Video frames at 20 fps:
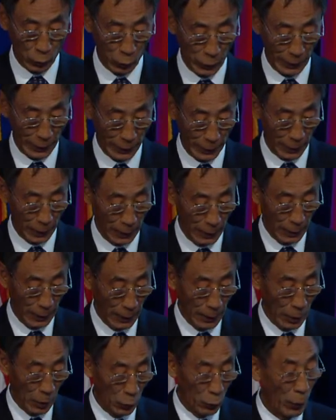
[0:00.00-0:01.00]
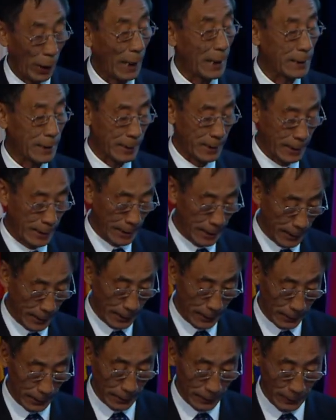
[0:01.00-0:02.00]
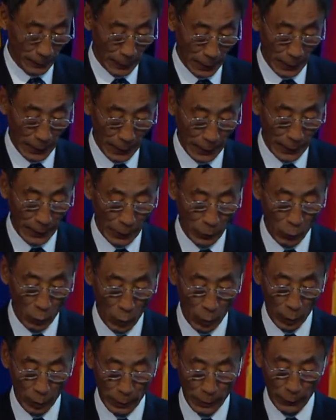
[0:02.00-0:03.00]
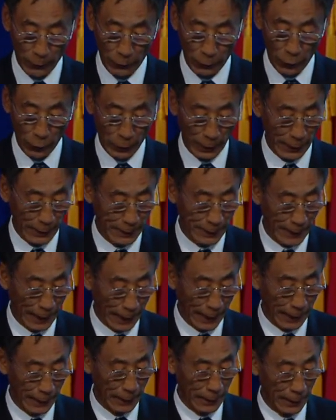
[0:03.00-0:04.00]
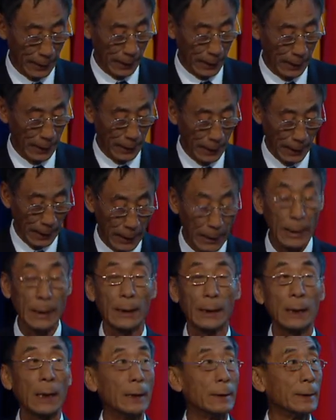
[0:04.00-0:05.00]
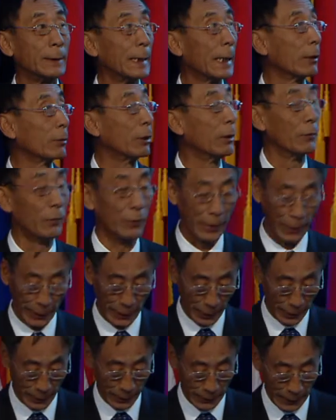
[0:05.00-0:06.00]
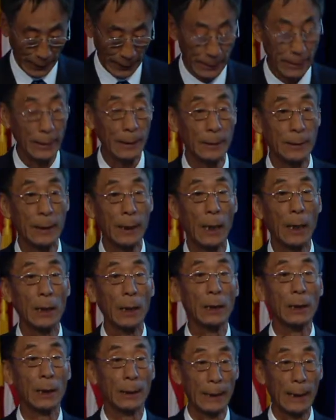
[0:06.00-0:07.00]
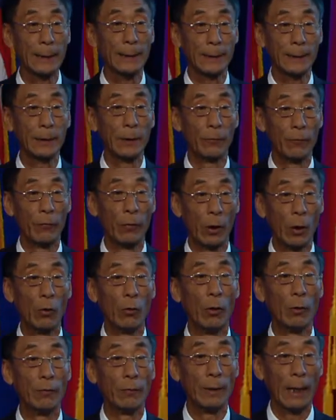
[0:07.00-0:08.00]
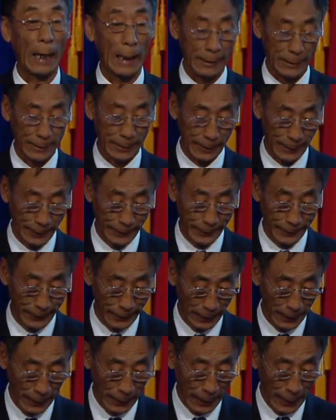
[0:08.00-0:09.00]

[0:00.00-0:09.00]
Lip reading: to year, ranks third in the world for the second consecutive year. That's the flow of last year.